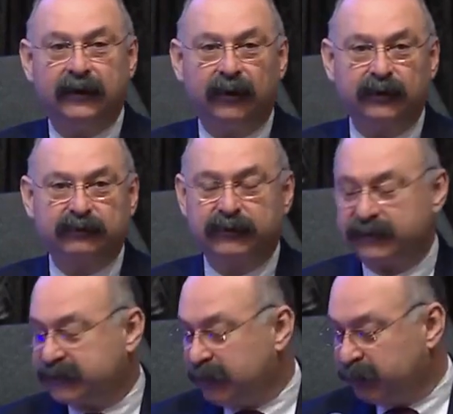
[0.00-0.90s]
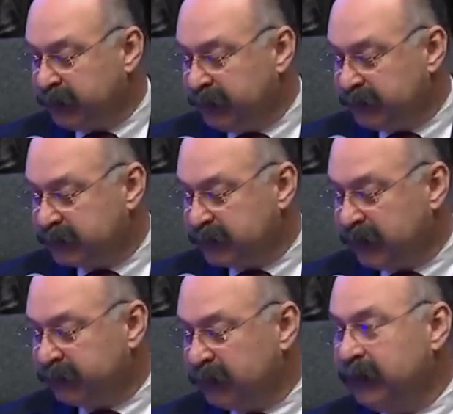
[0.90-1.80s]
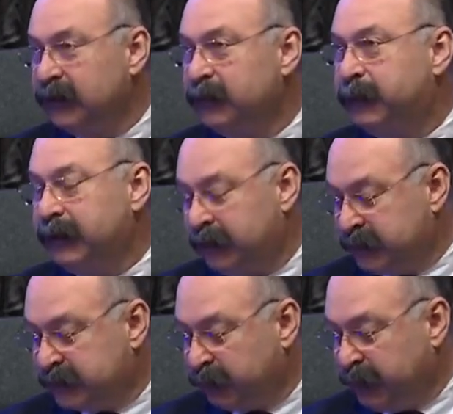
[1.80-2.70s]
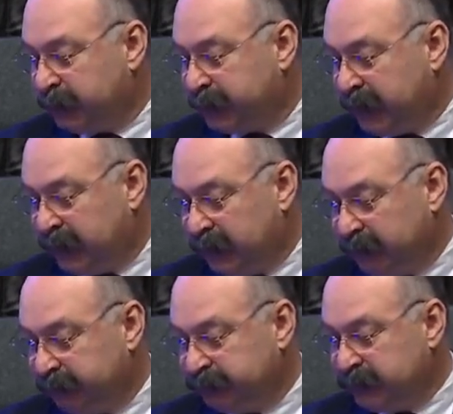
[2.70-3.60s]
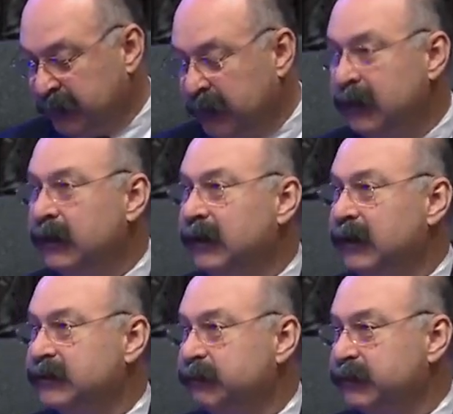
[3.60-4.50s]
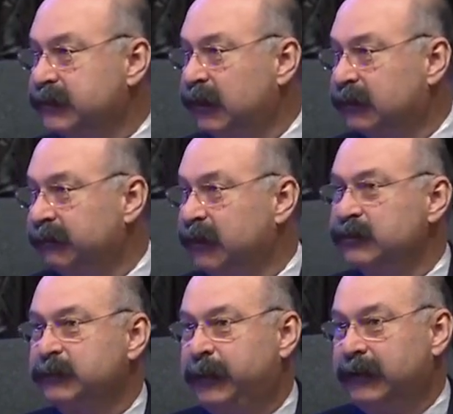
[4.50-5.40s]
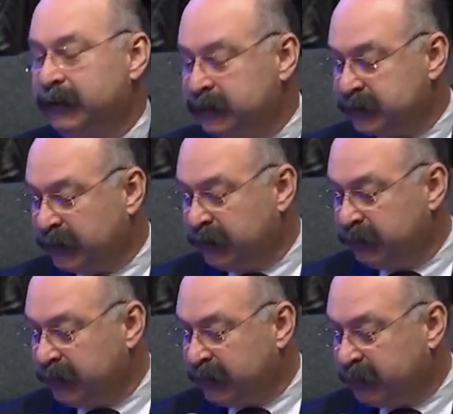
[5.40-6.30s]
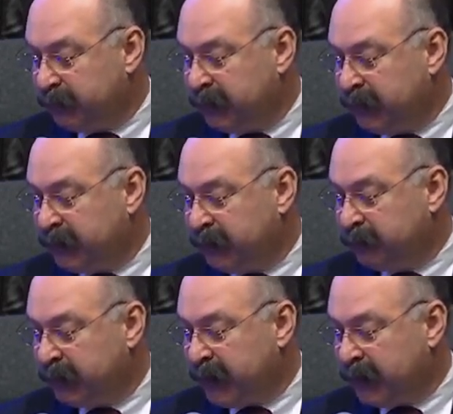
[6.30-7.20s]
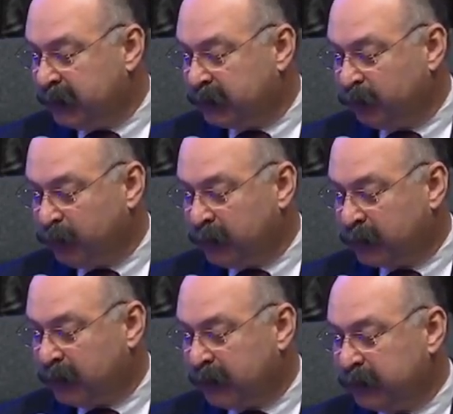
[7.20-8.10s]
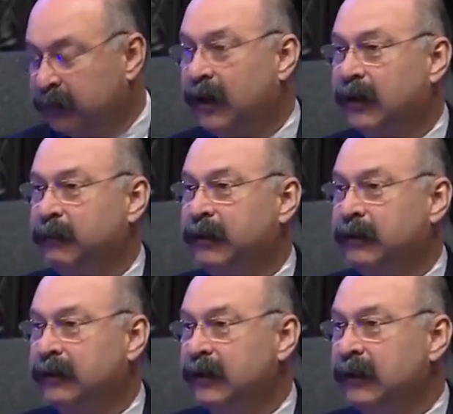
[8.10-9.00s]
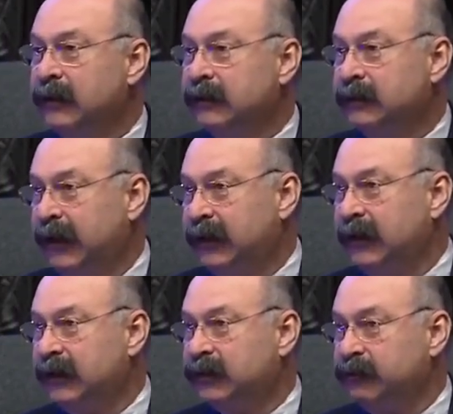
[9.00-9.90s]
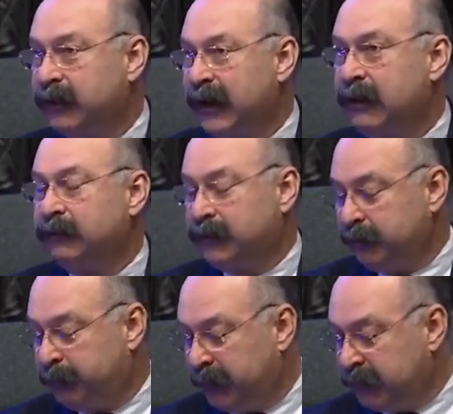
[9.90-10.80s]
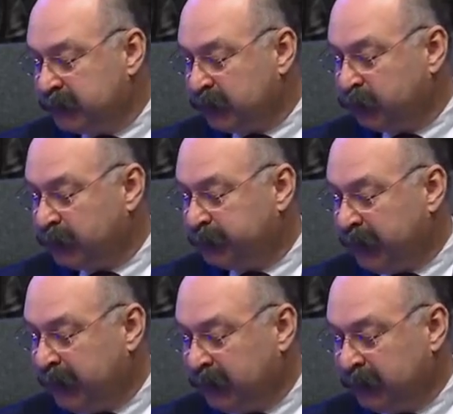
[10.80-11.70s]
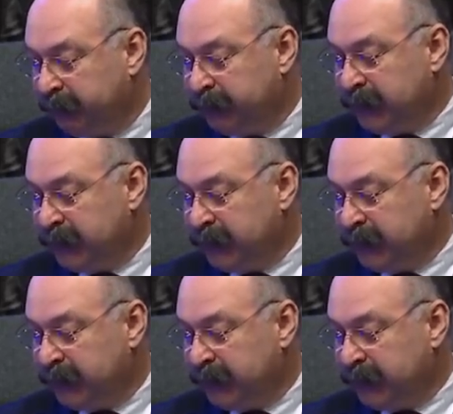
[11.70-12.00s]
Those were the summaries of the legal opinions that we obtained. As a result of those opinions, the Unity Committee then began to work on the document, taking into account the opinions that were obtained,